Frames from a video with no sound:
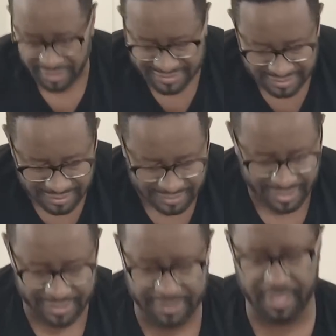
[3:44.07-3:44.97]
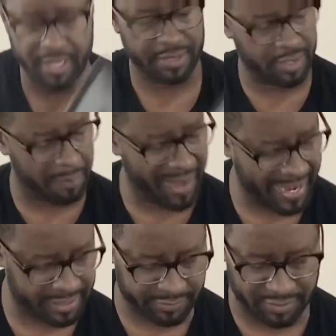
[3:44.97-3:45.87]
let's look at the
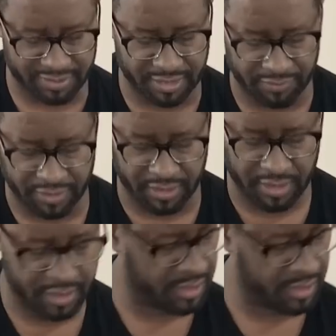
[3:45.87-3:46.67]
back of the TV